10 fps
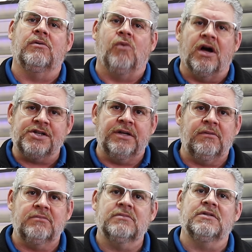wash it,
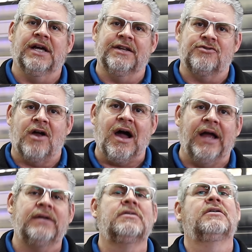let it
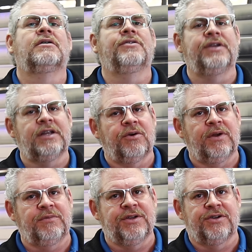dry, then
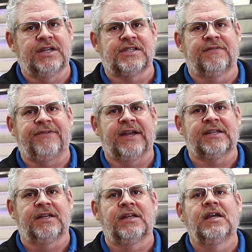go in with your
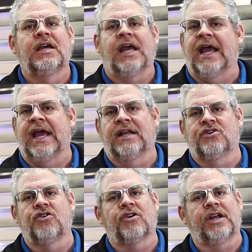disinfectant,
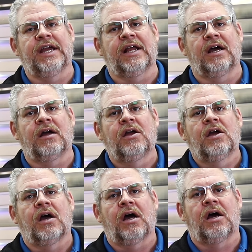and you're going to get
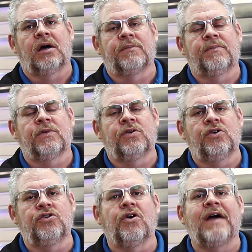
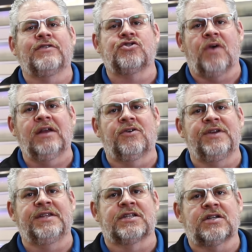you'll have a trailer
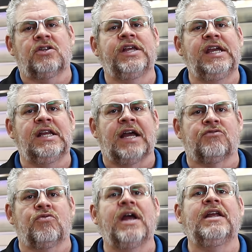then that's clean
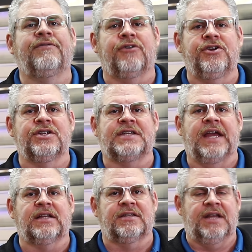and ready for you to
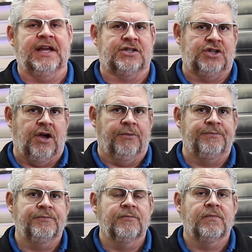take to the next show.
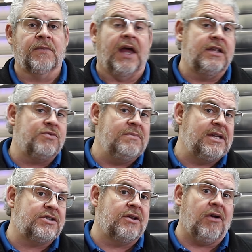And as we
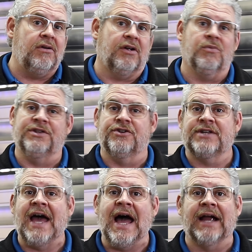mentioned earlier with
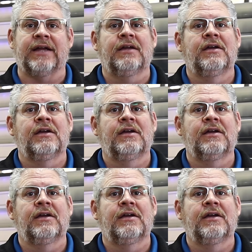your tack,